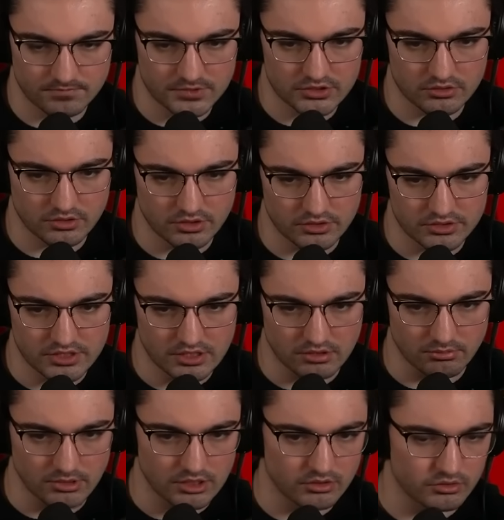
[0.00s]
Let's go get our second
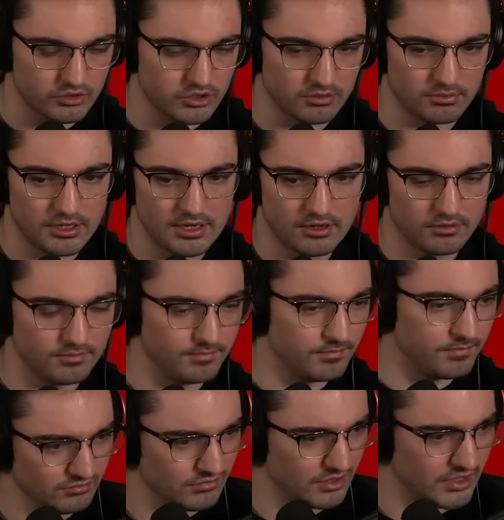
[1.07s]
microchip now
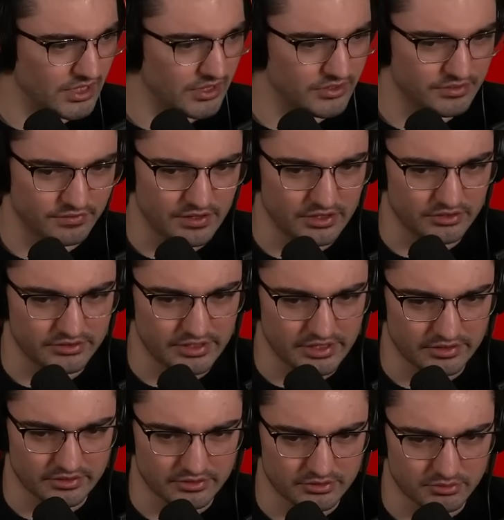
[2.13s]
on how this final day
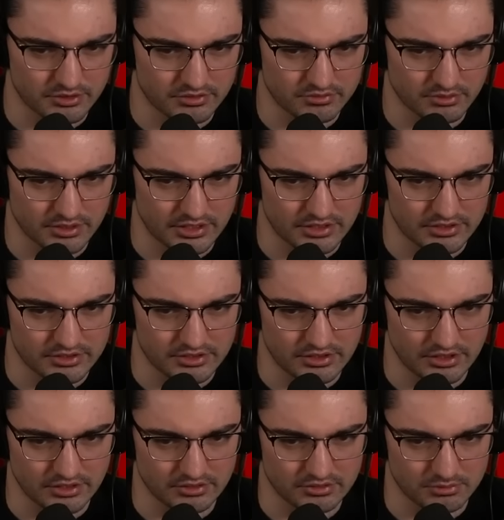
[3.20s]
goes. We're kind of just
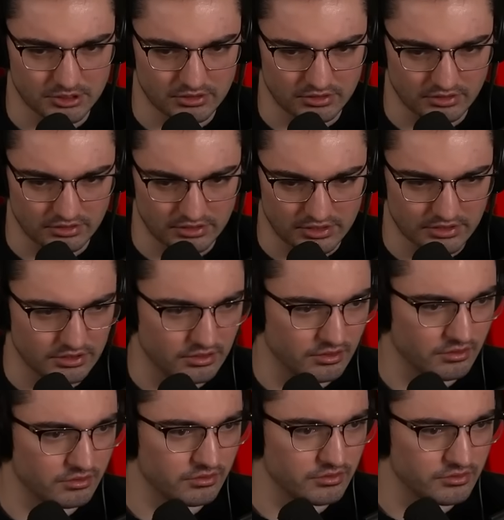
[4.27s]
needing to be a little lucky
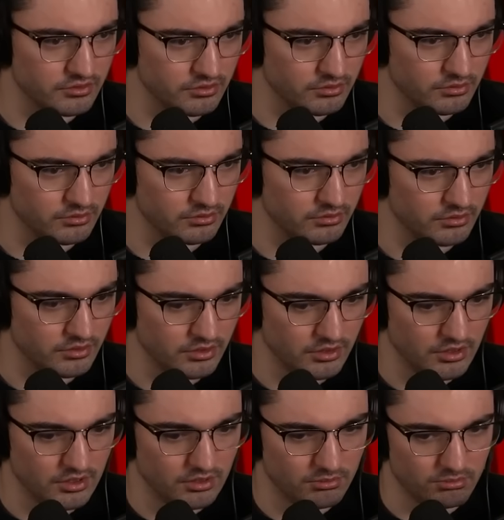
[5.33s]
here. There's 2
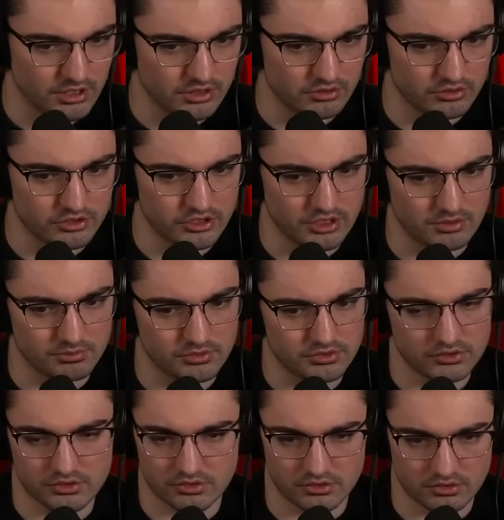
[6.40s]

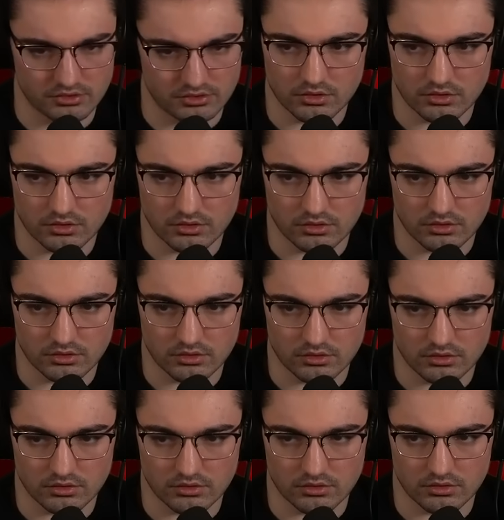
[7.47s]
microchips.
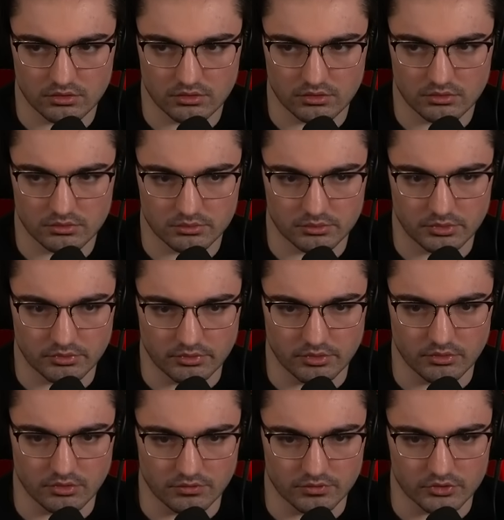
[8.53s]
We
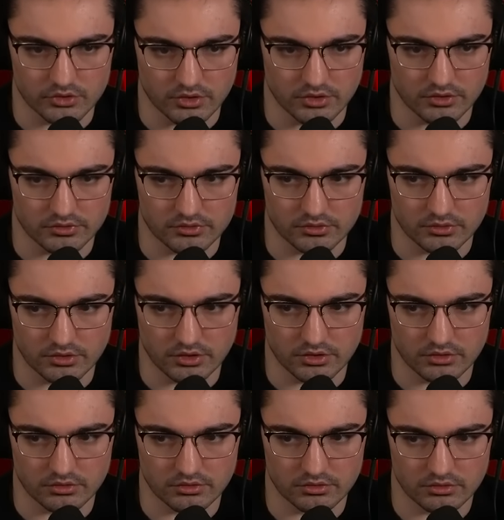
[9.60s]
reroll for drawing
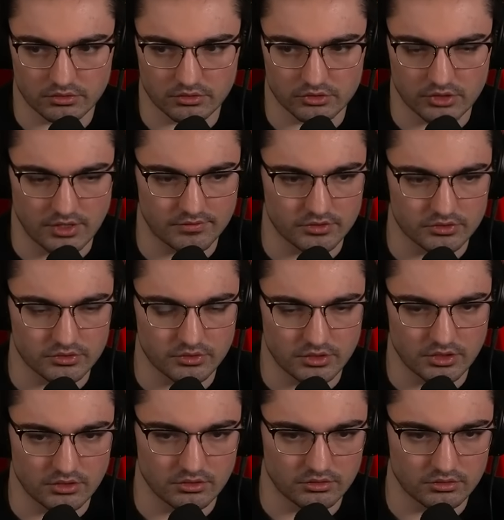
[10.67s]
studio or drafting
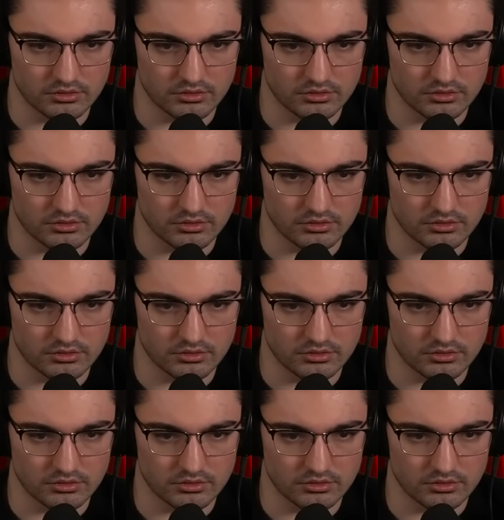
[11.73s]
studio.